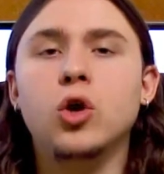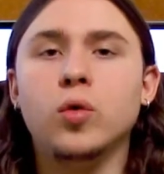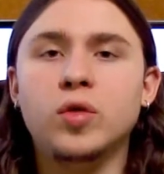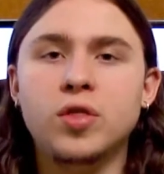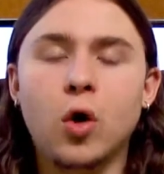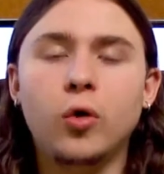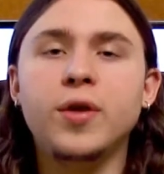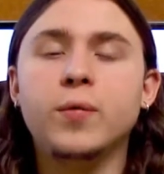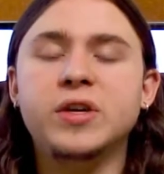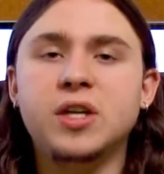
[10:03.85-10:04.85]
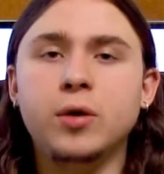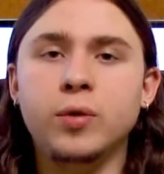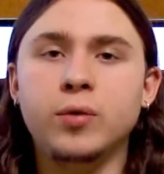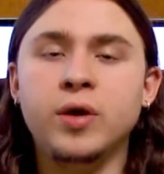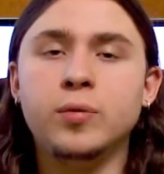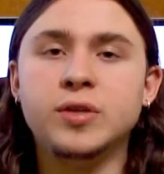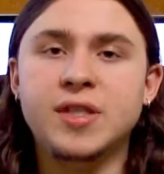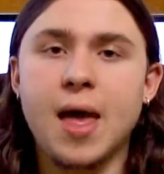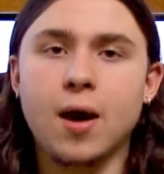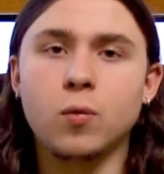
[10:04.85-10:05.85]
you know, the only reason he, he
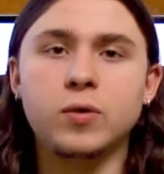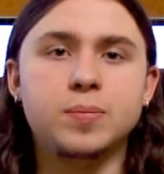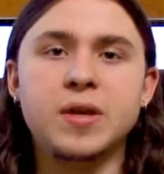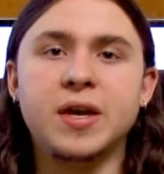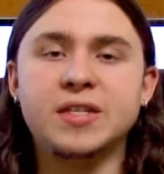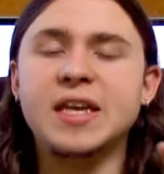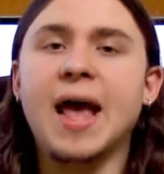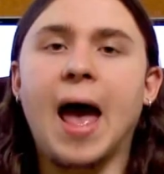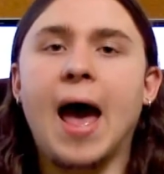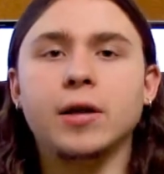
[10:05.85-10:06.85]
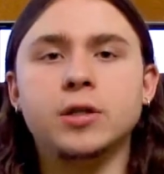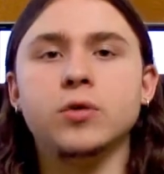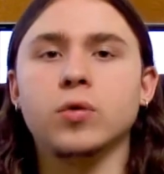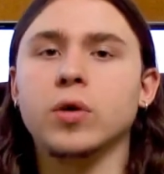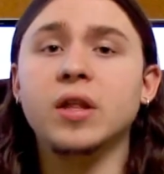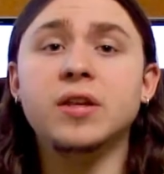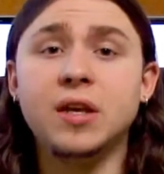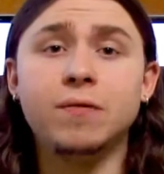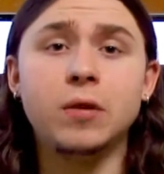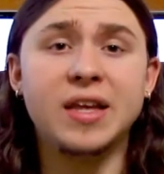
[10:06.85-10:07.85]
was there was because he had to, or at
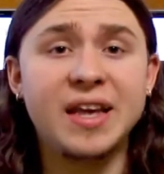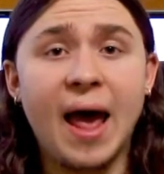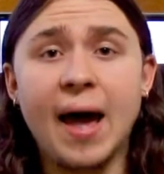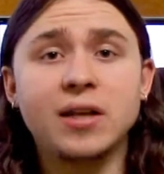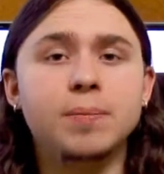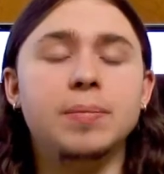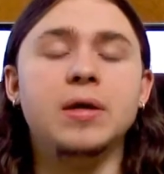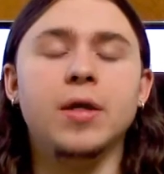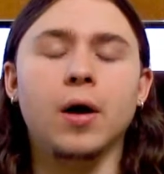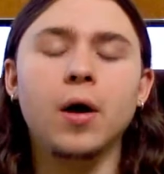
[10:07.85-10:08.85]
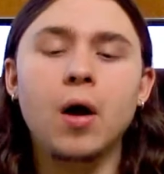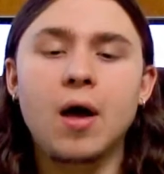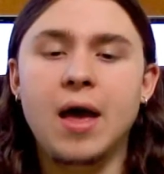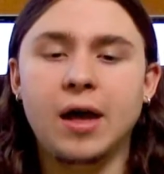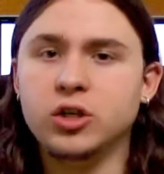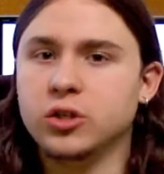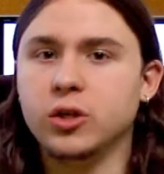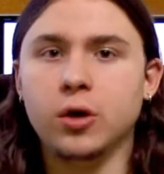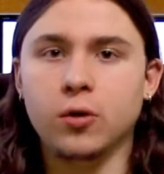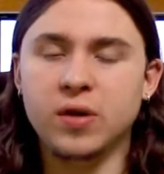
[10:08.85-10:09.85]
least he felt like he had to be there. And
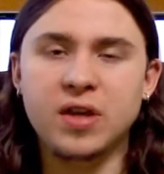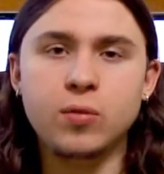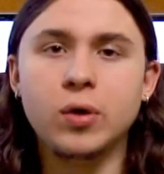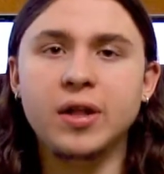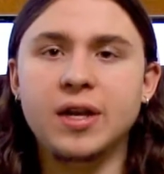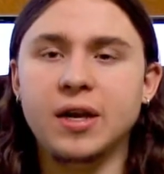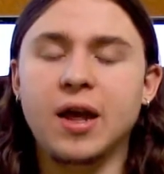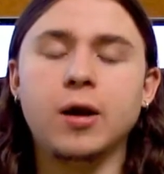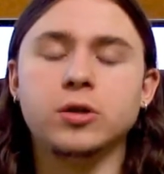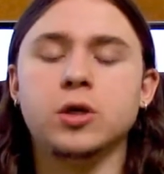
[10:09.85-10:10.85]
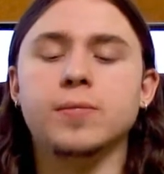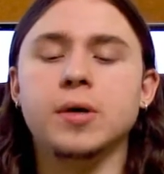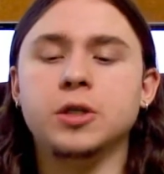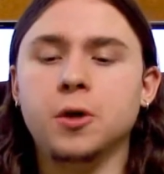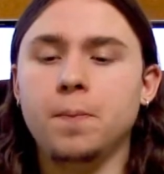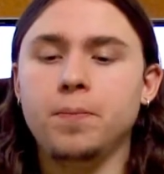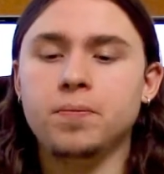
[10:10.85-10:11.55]
just, you know, he really didn't care so much.